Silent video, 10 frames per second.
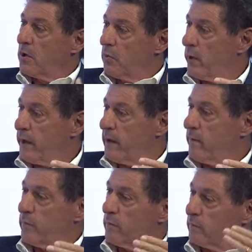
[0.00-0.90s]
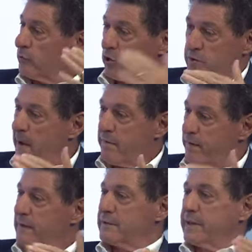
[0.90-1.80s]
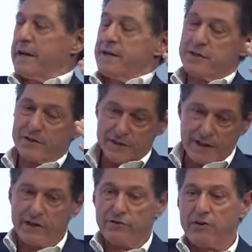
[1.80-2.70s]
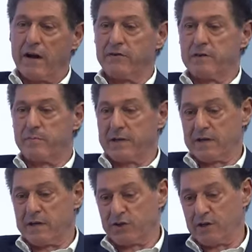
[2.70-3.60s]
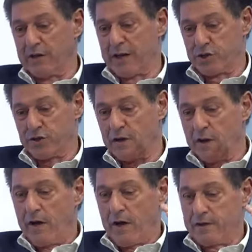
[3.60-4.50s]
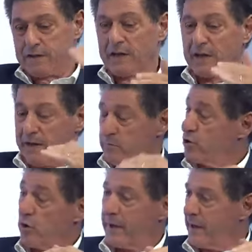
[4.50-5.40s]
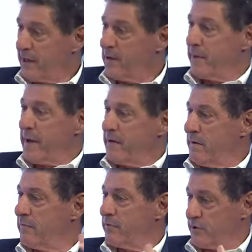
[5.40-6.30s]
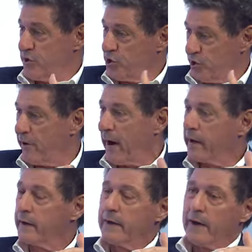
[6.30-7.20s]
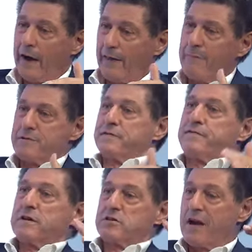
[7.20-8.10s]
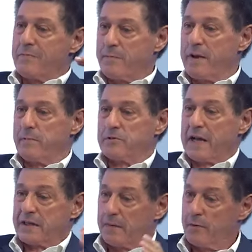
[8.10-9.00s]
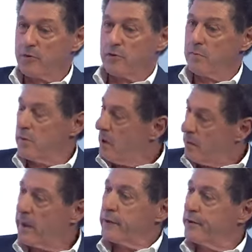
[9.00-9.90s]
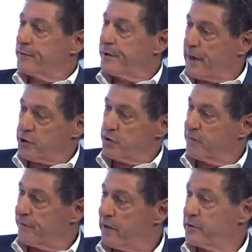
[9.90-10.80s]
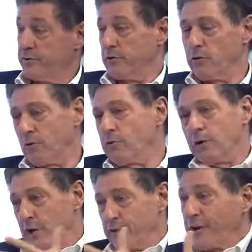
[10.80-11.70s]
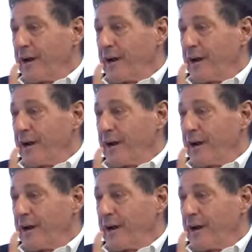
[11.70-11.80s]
when Jospin failed to get into the second round of the presidential election, and suddenly it was Jean-Marie Le Pen versus Chirac. And that was the first time that people sat up and thought, my God, the National Front, or the